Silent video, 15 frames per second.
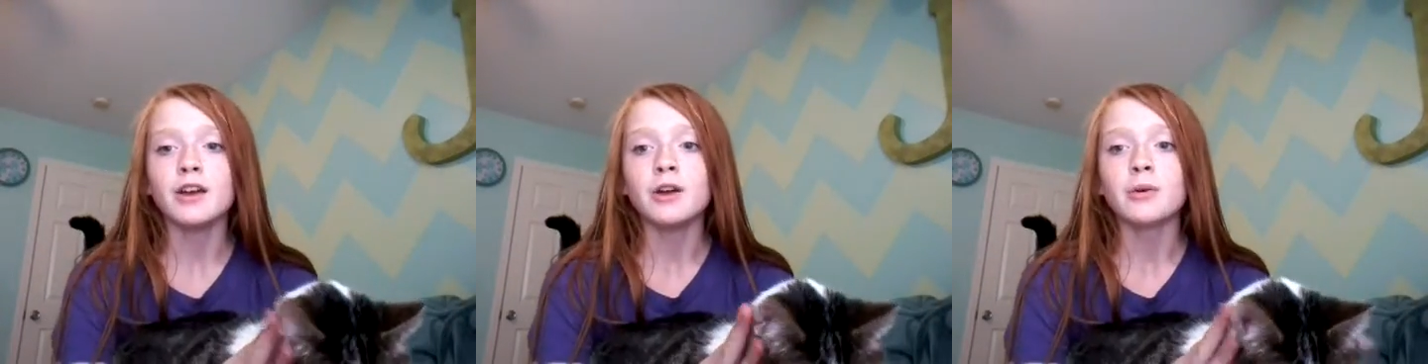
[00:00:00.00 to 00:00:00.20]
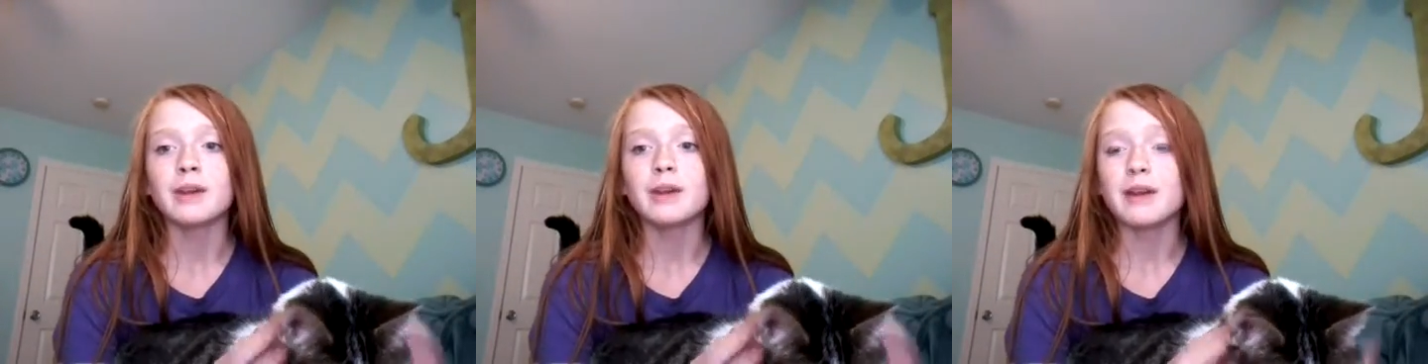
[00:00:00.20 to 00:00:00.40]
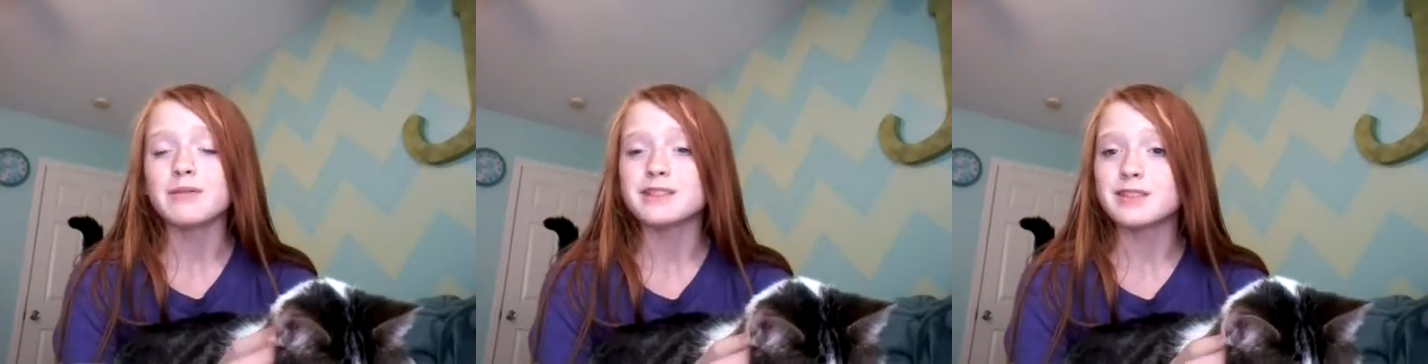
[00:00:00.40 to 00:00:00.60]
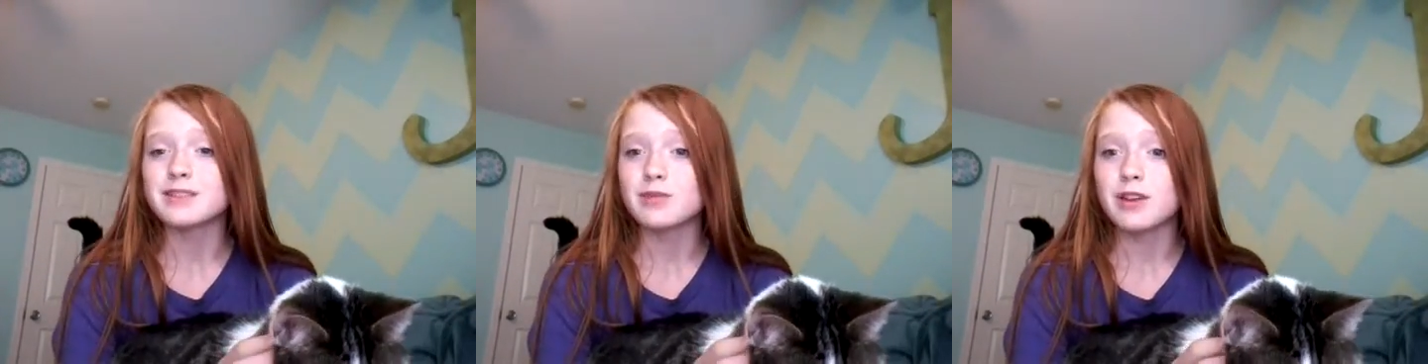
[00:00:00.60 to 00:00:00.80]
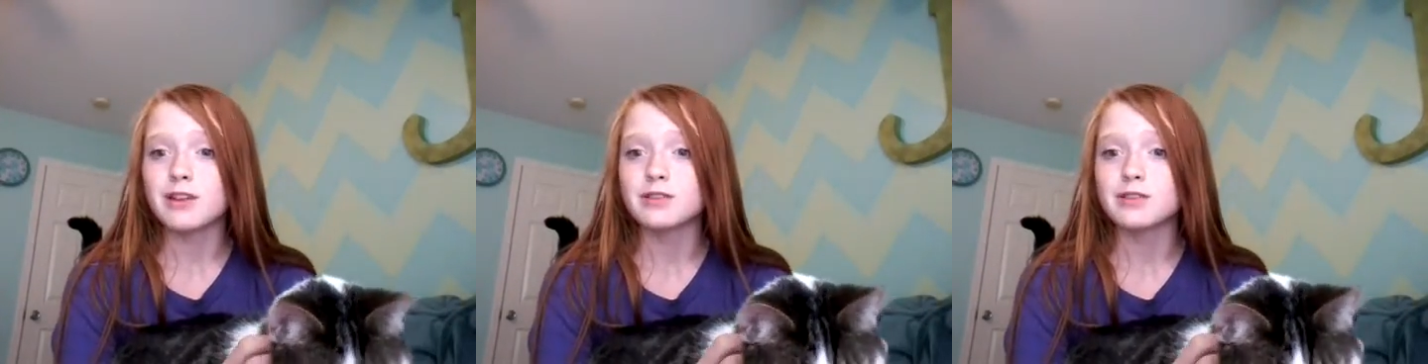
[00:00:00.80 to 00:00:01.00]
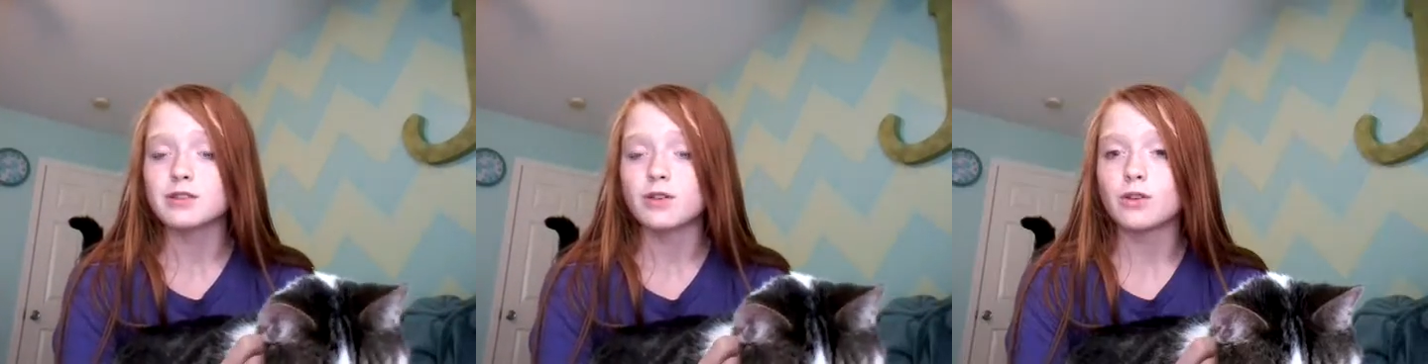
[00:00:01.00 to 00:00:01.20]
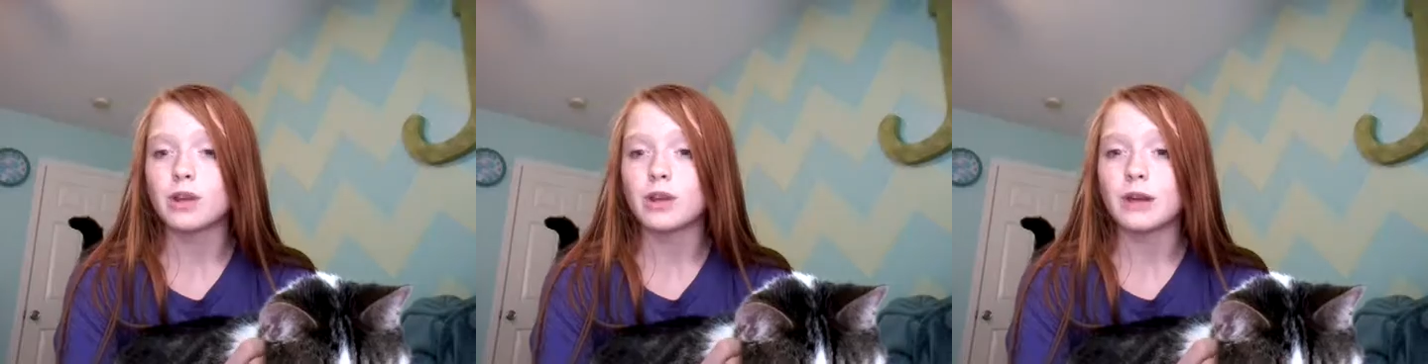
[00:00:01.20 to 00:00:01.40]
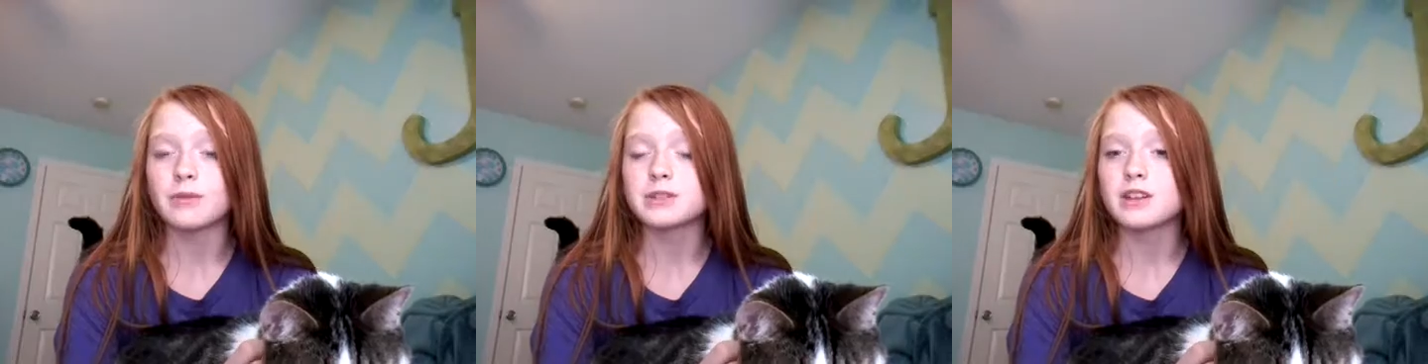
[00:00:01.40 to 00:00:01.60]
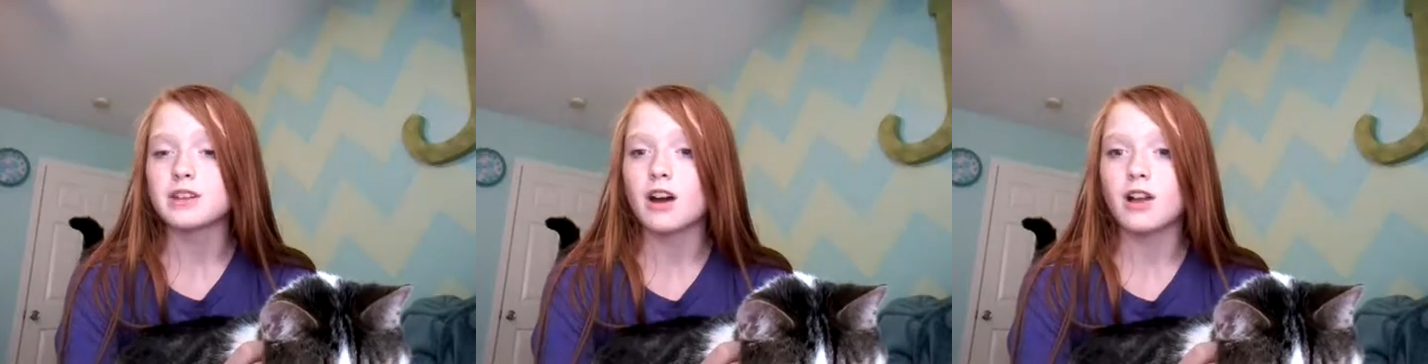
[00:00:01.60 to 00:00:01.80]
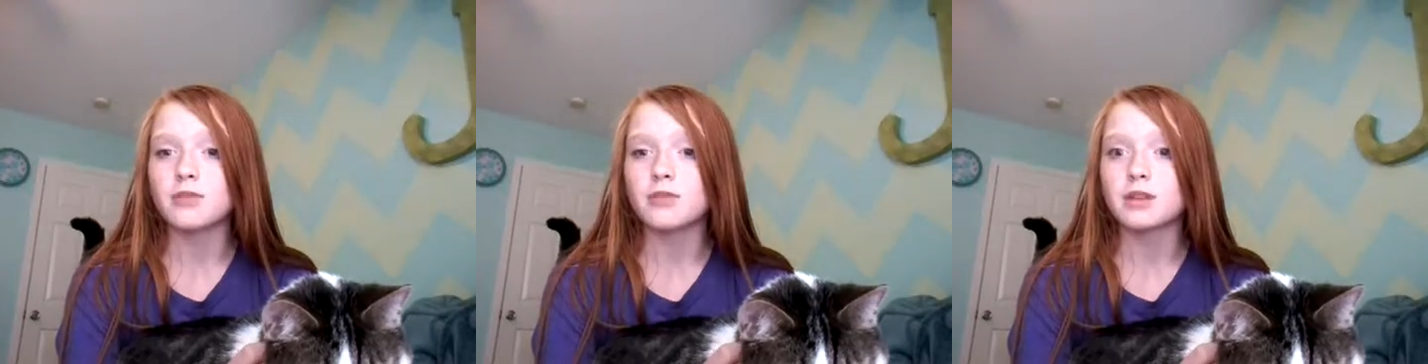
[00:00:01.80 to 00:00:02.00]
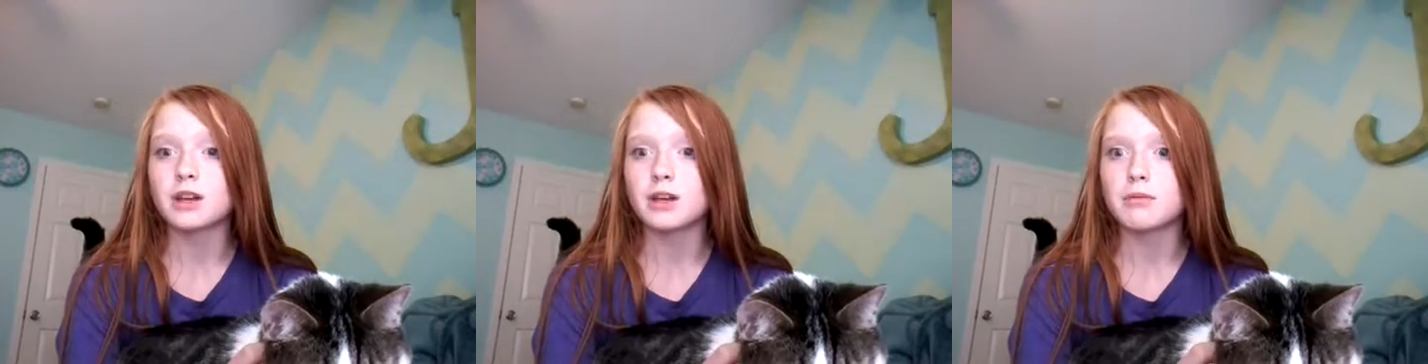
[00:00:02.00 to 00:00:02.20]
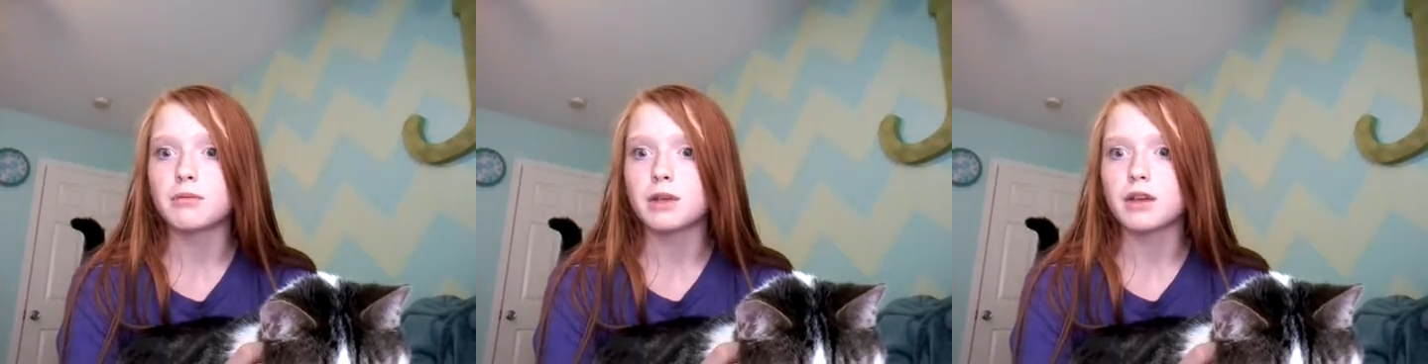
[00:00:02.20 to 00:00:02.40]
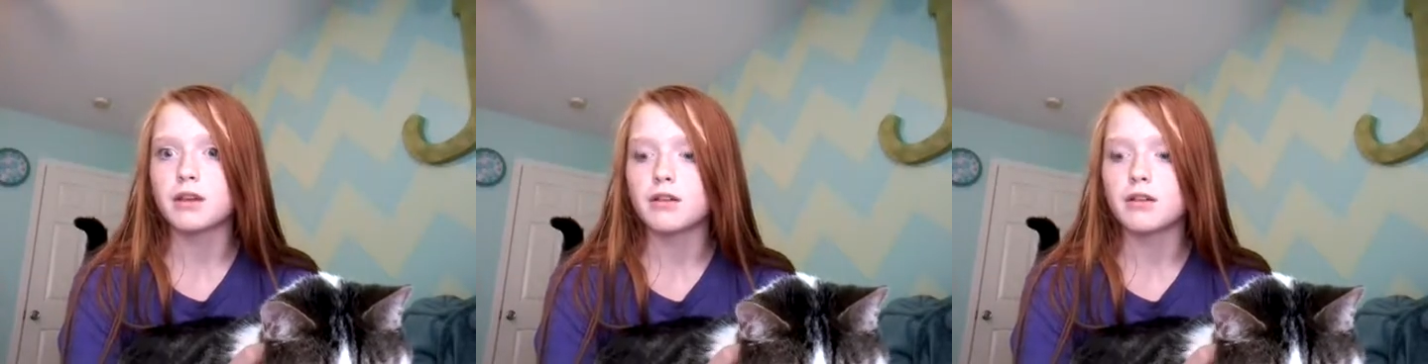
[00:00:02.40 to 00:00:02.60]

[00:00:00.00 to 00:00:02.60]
when I was 3 years old, I was coloring on my...